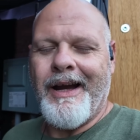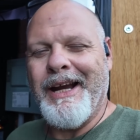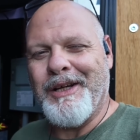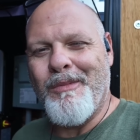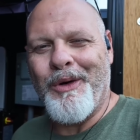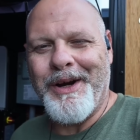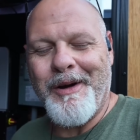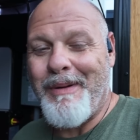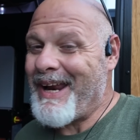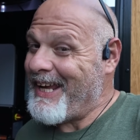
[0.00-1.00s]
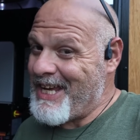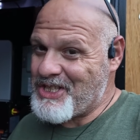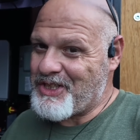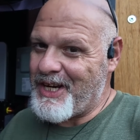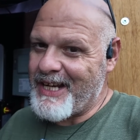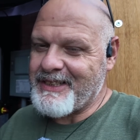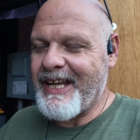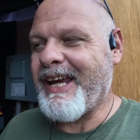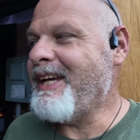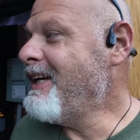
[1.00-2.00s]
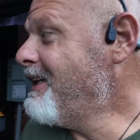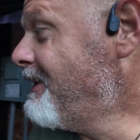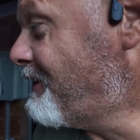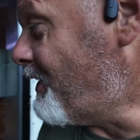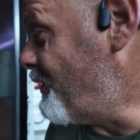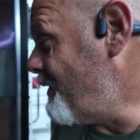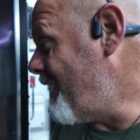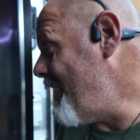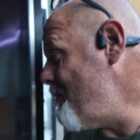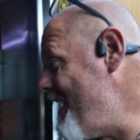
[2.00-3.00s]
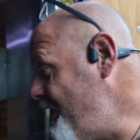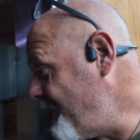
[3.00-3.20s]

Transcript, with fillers: All right, good morning everybody. It's the next day. So I'm out